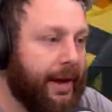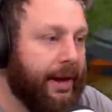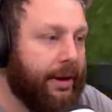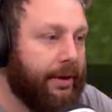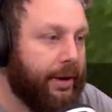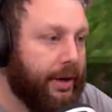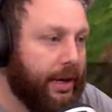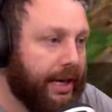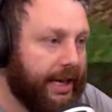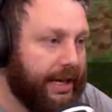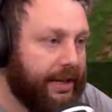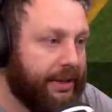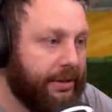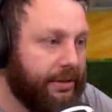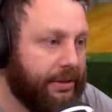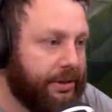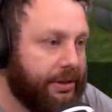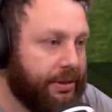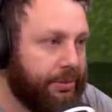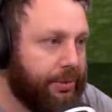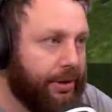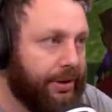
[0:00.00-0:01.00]
I can
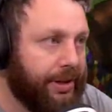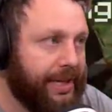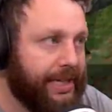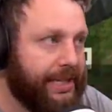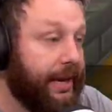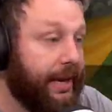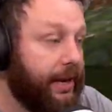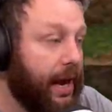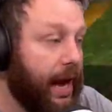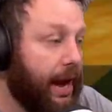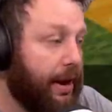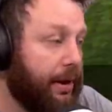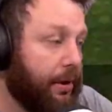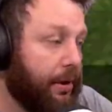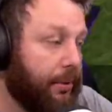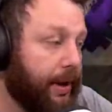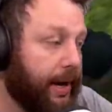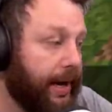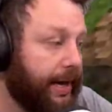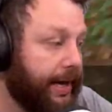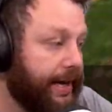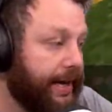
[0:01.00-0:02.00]
do all this. How do
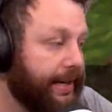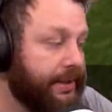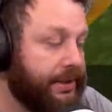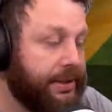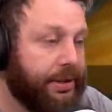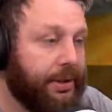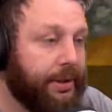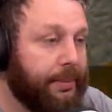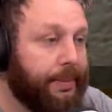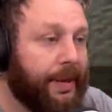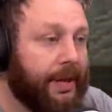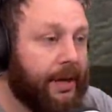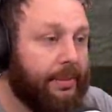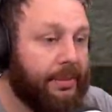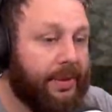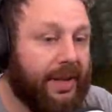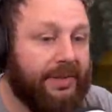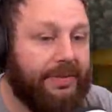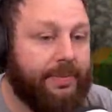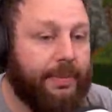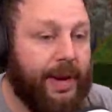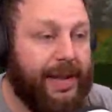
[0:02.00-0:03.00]
I get to the bottom
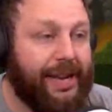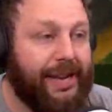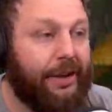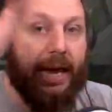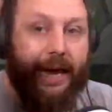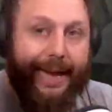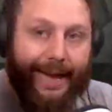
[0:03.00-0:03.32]
left menu?